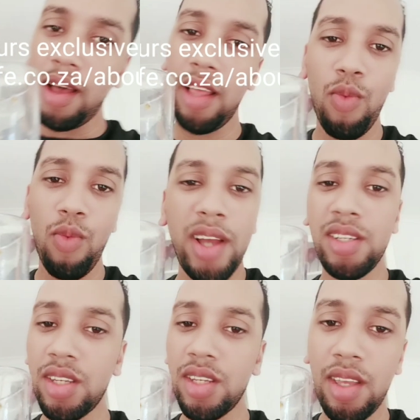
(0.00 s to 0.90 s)
Otherwise,
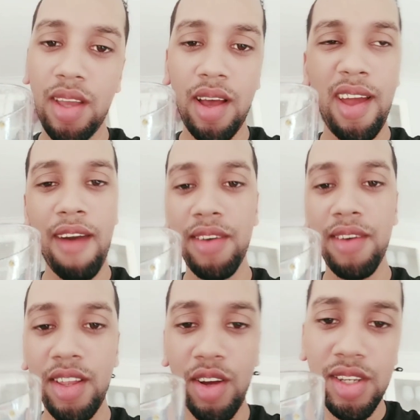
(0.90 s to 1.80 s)
it's
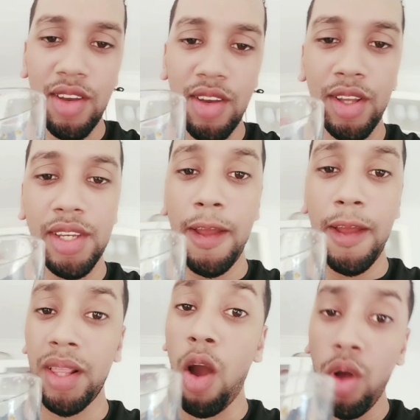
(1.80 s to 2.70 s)
cafe.co.za.
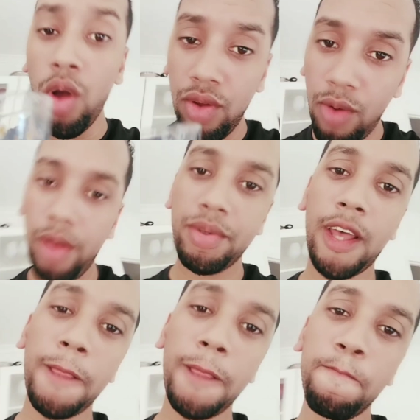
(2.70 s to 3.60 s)
But go on to the
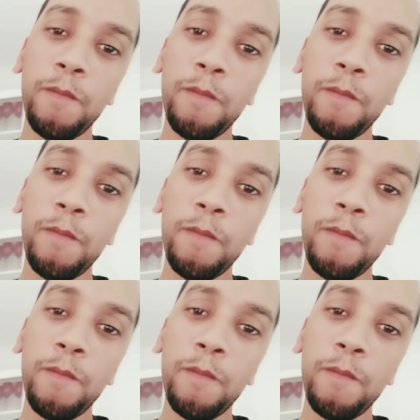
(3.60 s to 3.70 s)
website